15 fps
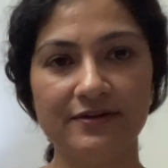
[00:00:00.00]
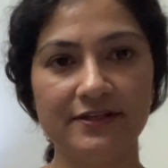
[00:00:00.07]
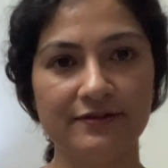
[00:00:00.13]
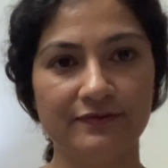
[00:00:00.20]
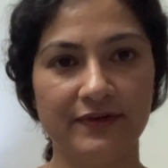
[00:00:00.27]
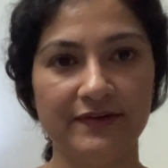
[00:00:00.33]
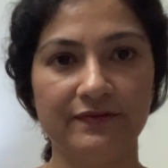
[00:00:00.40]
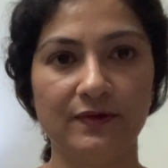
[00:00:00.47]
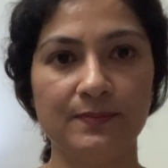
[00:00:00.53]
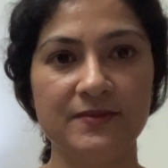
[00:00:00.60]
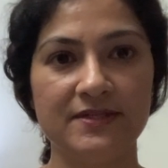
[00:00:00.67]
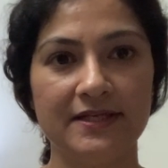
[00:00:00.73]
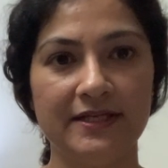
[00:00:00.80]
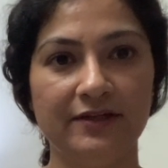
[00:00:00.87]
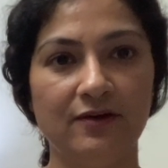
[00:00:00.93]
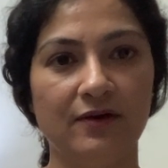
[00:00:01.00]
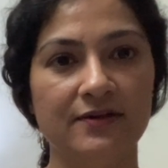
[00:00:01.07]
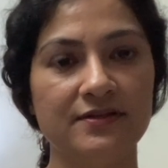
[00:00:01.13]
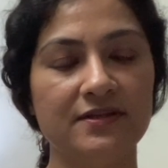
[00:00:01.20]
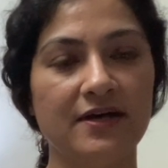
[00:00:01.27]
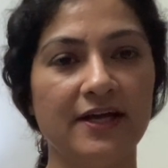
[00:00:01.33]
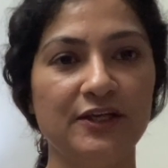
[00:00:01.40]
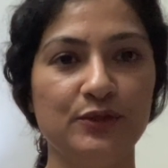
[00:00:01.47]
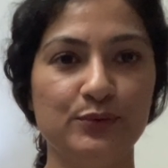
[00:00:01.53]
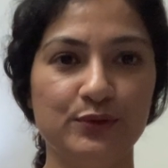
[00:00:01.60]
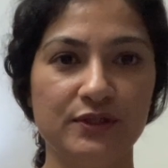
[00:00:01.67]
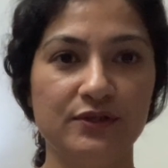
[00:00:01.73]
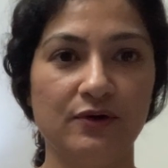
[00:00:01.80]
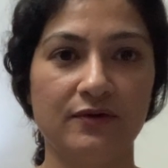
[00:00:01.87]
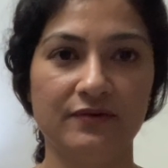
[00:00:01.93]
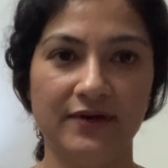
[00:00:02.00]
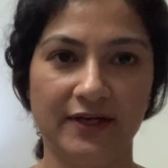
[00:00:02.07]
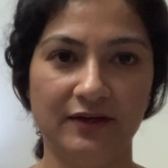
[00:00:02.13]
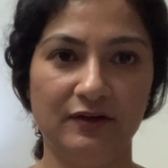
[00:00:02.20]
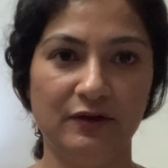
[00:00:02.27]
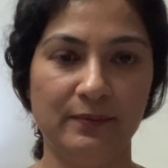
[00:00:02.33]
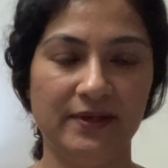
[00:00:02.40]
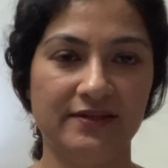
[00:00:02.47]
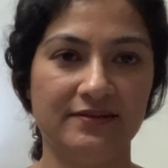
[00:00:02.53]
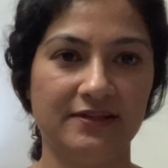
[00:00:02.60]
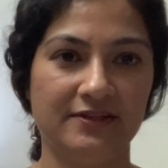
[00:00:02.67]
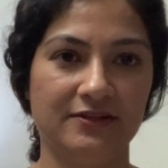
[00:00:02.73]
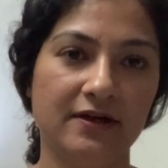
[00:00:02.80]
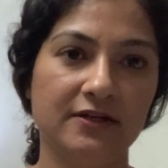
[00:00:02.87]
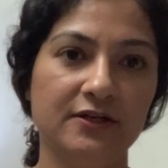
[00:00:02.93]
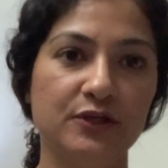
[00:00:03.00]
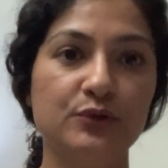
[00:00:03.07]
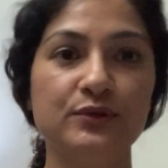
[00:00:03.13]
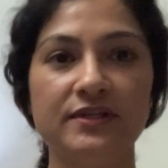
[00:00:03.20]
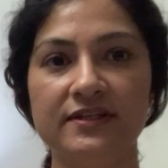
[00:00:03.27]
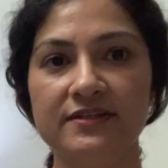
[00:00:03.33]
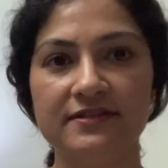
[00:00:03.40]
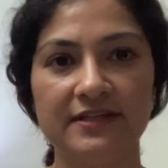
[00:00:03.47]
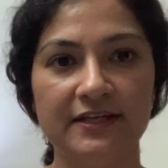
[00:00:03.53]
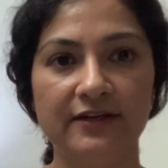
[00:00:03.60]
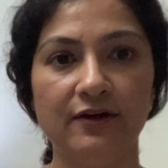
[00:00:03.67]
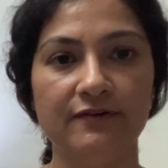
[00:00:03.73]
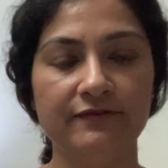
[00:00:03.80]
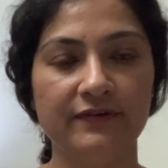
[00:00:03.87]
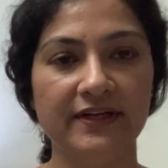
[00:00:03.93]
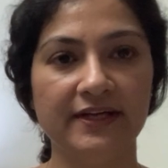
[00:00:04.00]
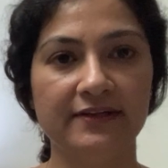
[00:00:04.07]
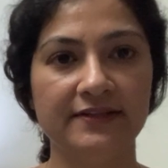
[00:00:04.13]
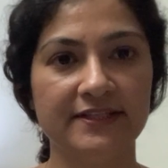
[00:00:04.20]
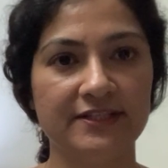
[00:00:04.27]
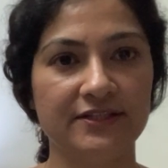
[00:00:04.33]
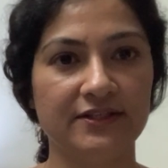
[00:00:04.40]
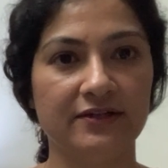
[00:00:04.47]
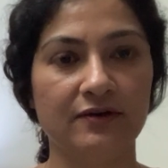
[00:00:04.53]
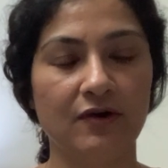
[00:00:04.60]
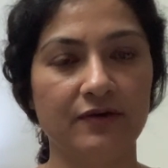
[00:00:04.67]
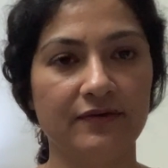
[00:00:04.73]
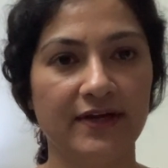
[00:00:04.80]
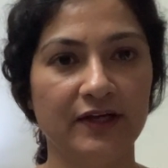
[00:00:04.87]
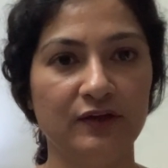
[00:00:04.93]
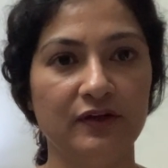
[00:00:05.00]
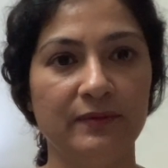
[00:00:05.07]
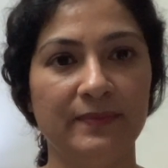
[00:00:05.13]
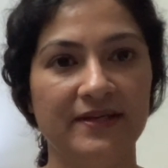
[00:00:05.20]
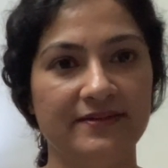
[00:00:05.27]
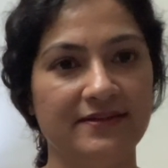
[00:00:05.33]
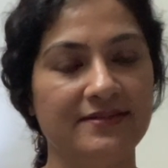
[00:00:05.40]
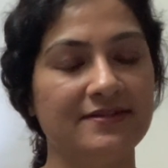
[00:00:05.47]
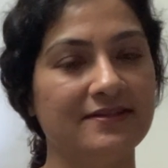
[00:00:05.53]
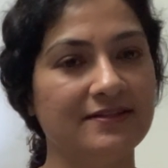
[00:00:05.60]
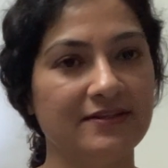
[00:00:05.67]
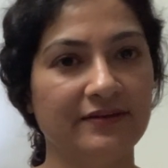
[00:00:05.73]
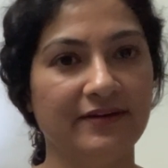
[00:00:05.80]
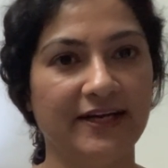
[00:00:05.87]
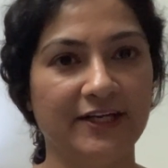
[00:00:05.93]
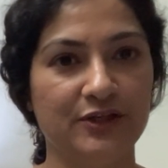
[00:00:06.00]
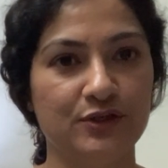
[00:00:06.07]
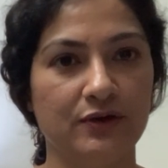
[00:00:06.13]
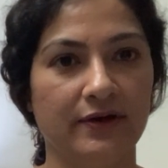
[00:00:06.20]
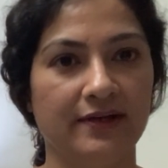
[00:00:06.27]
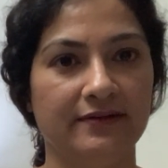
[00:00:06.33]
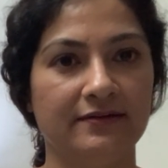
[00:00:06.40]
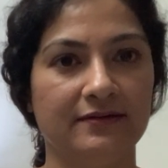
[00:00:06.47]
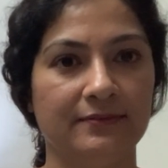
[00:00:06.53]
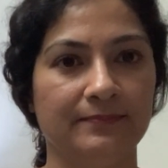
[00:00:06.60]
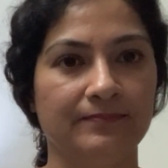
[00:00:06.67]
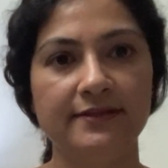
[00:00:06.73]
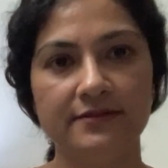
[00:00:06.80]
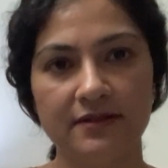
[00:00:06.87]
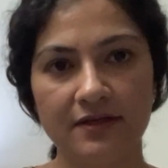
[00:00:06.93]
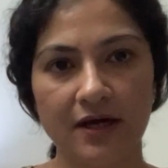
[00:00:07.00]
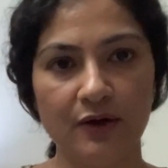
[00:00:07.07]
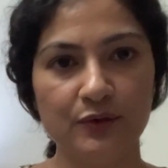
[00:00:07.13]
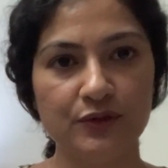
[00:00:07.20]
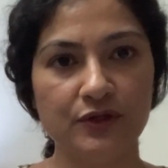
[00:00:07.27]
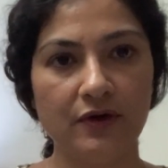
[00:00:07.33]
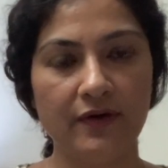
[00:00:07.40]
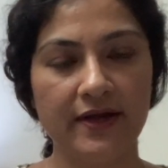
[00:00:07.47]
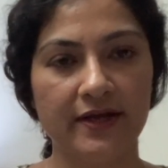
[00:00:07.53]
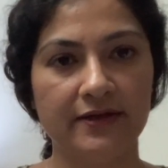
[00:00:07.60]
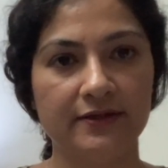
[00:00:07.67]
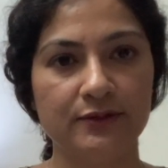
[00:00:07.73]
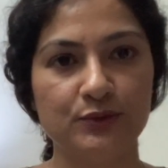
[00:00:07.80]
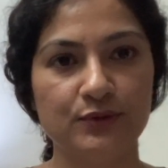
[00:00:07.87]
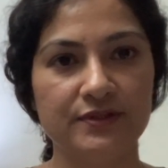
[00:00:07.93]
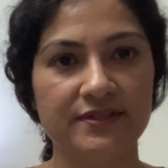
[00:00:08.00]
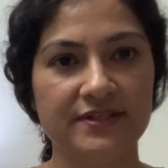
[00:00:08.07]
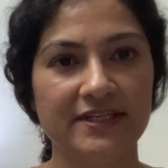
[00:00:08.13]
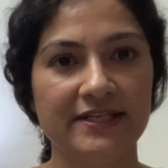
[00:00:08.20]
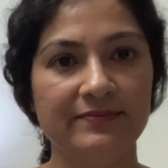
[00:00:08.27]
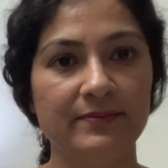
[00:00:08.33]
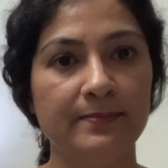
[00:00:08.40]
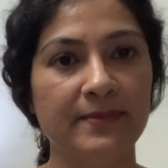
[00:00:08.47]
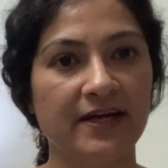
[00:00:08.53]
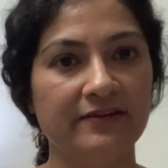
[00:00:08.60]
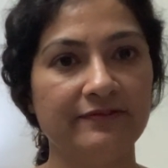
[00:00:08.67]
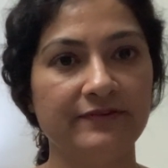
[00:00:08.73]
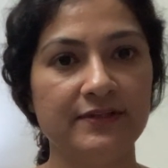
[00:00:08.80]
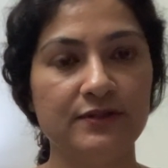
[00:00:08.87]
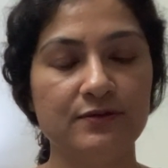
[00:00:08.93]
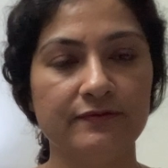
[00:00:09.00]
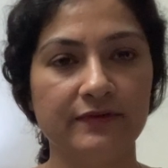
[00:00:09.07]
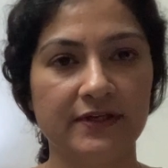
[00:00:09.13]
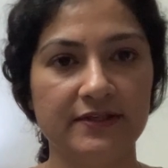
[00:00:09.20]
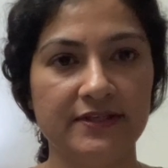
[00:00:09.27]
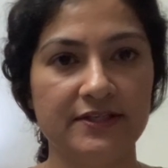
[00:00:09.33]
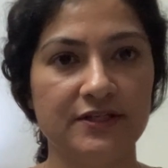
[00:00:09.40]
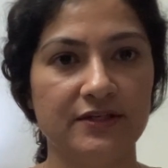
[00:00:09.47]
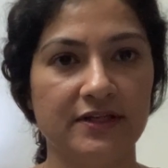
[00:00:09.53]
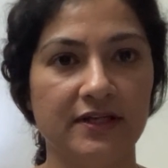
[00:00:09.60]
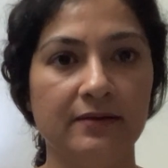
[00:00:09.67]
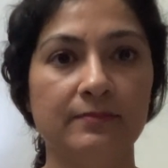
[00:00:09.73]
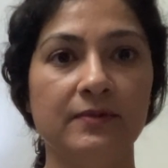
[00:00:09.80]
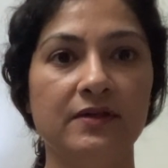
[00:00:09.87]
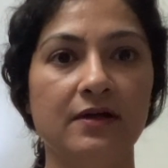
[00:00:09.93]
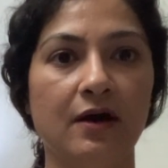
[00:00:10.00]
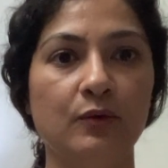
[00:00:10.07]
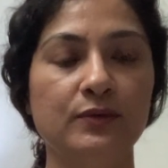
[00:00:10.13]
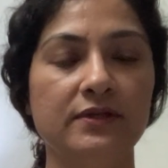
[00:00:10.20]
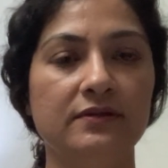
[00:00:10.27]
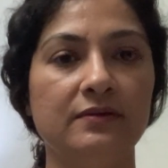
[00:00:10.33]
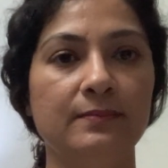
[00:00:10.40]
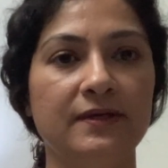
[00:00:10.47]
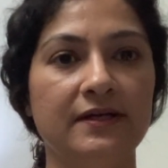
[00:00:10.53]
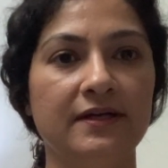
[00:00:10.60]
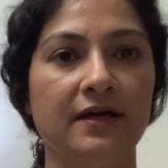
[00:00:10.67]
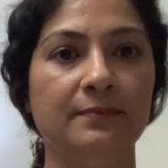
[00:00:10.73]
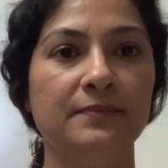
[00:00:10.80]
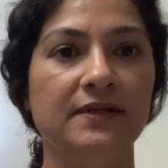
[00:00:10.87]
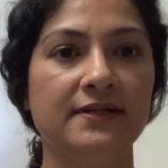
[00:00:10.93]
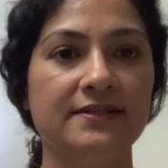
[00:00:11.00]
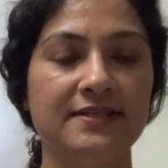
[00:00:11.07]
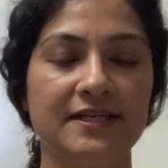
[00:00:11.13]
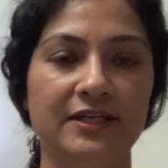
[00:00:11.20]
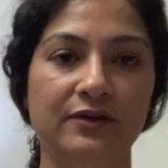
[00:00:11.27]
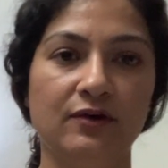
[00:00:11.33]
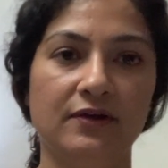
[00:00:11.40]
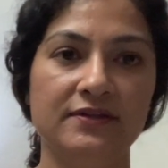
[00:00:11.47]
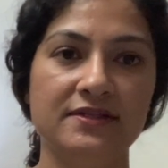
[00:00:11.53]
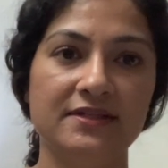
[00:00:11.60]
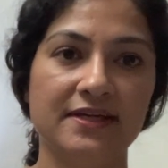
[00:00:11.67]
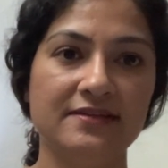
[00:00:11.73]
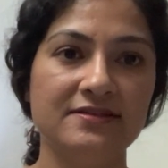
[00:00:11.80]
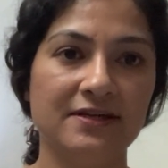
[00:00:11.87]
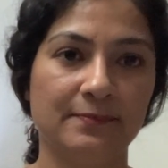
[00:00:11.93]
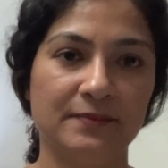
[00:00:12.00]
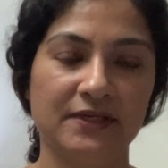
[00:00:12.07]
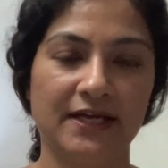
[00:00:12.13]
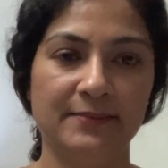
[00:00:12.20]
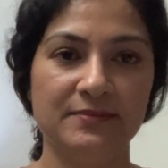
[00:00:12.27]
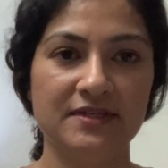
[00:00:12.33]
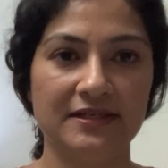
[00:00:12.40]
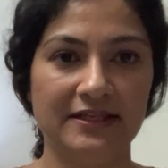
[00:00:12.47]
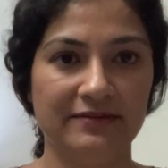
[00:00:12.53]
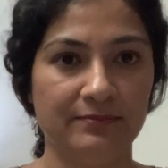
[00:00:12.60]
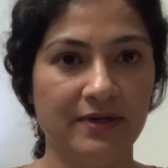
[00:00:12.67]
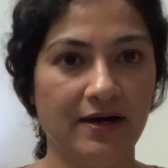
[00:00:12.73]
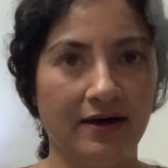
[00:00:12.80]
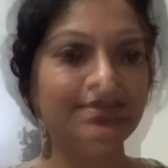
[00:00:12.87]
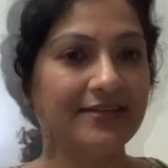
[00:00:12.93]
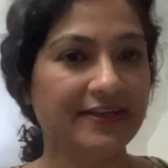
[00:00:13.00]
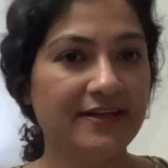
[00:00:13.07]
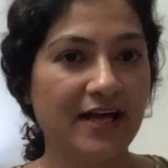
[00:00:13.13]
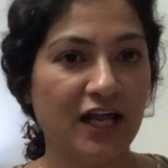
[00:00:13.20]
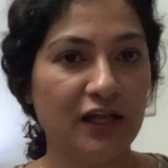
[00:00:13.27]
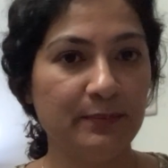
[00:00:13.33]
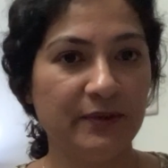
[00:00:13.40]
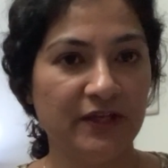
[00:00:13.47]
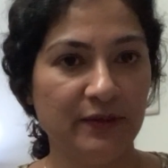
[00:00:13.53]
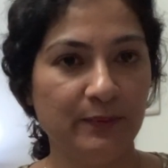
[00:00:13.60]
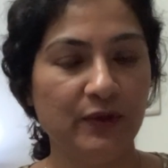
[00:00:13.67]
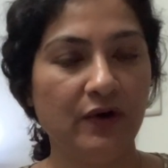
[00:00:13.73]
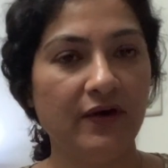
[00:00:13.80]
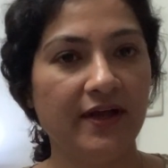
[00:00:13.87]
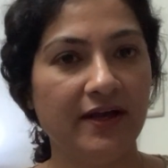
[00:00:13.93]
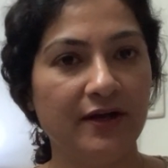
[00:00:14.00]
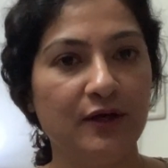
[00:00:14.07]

is free from silicone, I use it on regular basis. Using a silicone-free conditioner on regular basis is a great choice. It allows your hair to receive the benefits of conditioning without the buildup that silicones can sometimes leave behind. This can help keep your hair